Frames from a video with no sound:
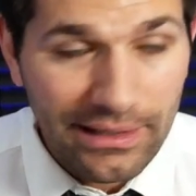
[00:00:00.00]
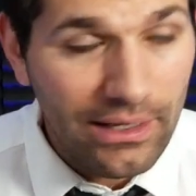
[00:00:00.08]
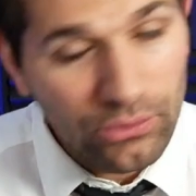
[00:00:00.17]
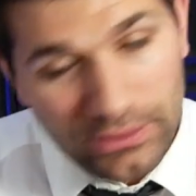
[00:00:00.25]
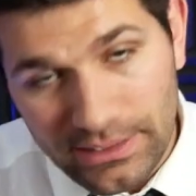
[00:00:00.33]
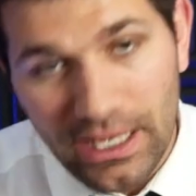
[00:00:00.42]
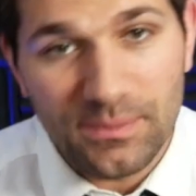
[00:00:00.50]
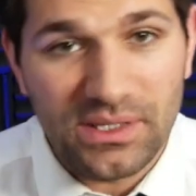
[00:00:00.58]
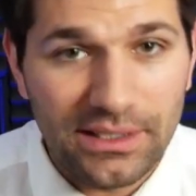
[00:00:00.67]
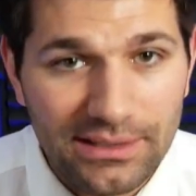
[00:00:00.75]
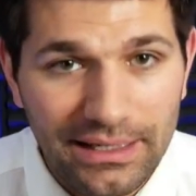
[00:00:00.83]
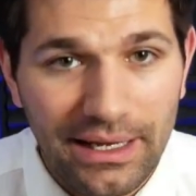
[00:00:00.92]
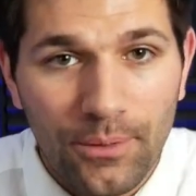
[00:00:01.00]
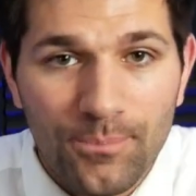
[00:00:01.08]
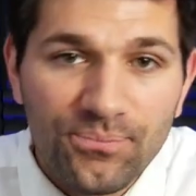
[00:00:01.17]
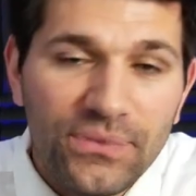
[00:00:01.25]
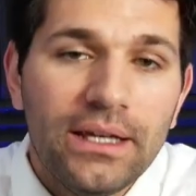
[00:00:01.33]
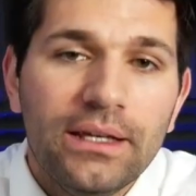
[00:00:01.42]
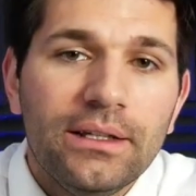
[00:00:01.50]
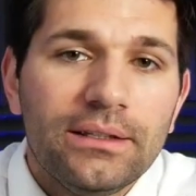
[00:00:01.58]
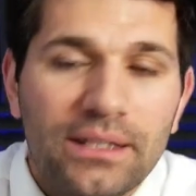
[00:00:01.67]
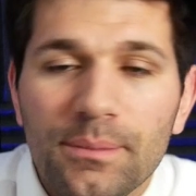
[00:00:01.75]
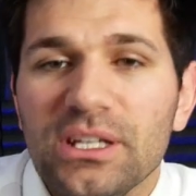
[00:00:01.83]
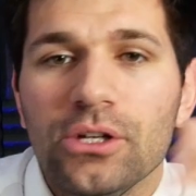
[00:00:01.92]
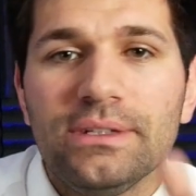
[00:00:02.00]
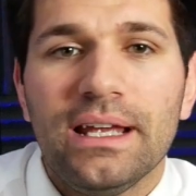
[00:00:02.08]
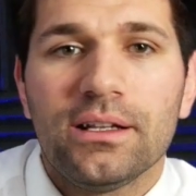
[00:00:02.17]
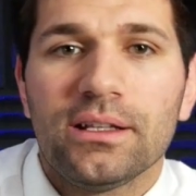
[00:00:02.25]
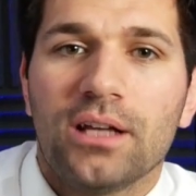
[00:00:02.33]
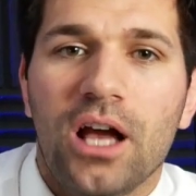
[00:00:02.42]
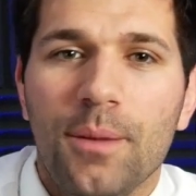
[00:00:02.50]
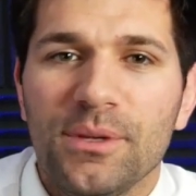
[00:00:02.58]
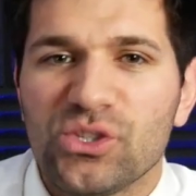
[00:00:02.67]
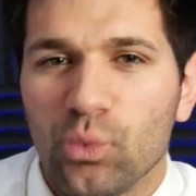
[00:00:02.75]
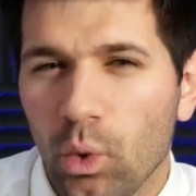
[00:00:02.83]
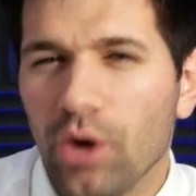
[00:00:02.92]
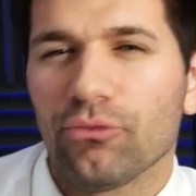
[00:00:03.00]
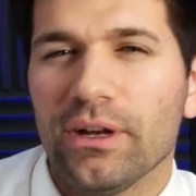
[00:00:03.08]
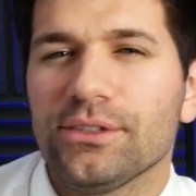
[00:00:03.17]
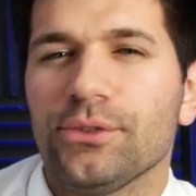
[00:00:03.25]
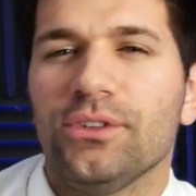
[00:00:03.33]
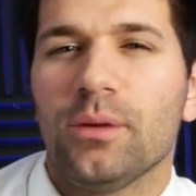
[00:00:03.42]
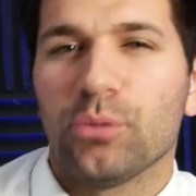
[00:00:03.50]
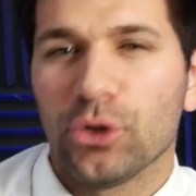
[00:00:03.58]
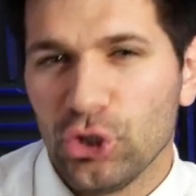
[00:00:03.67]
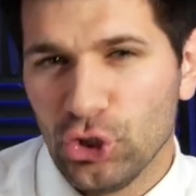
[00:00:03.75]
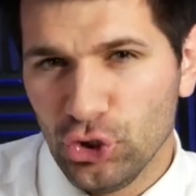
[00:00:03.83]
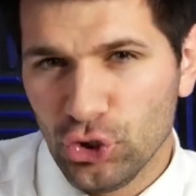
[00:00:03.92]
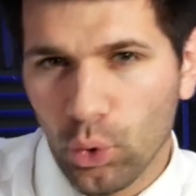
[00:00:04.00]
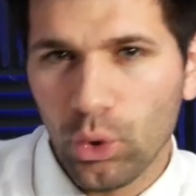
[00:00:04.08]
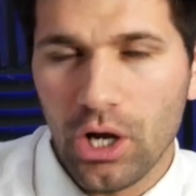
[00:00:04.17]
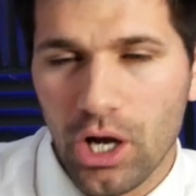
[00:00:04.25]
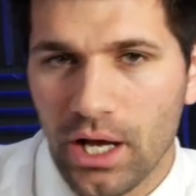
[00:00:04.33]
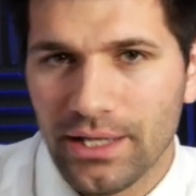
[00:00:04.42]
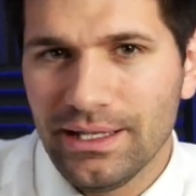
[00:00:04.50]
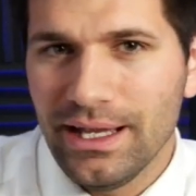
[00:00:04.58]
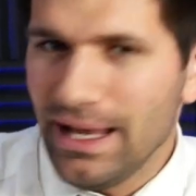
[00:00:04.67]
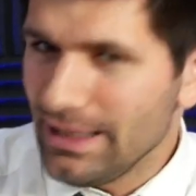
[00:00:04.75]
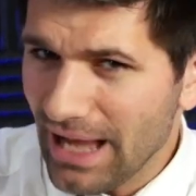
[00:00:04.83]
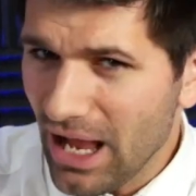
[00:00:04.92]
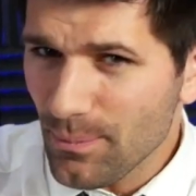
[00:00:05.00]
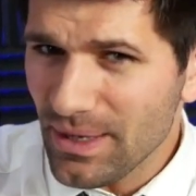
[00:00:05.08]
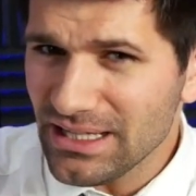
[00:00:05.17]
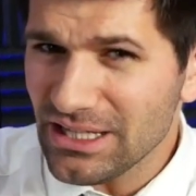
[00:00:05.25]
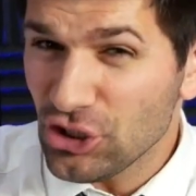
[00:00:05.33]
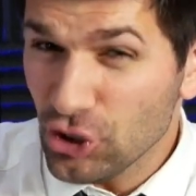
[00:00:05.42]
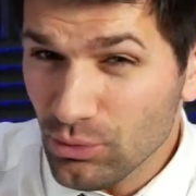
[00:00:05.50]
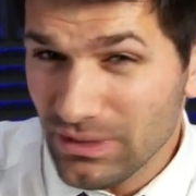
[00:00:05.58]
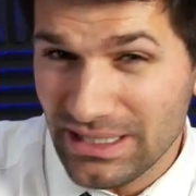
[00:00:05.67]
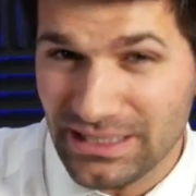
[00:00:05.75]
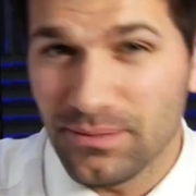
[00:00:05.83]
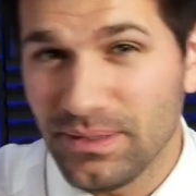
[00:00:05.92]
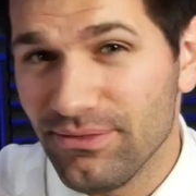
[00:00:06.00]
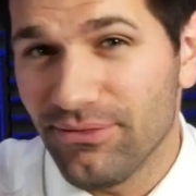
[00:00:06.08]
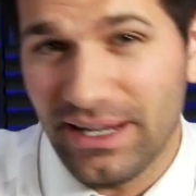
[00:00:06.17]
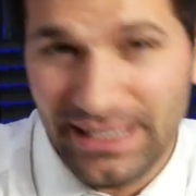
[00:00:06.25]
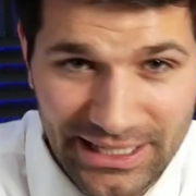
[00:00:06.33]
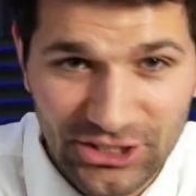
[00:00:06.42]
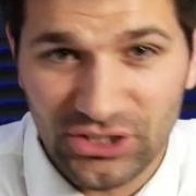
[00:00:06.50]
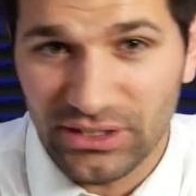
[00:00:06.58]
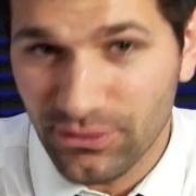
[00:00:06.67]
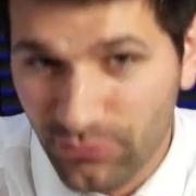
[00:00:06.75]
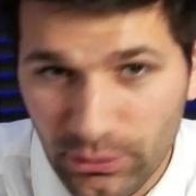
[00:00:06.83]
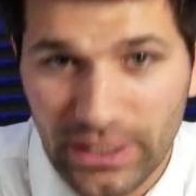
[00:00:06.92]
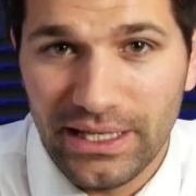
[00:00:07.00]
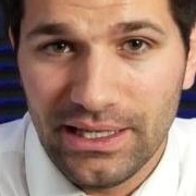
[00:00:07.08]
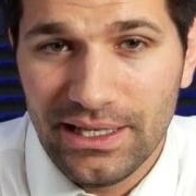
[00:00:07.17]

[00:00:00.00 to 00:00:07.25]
Only time's going to tell. Now let me know down in the comments what rental number you're on and how many you need to be financially free.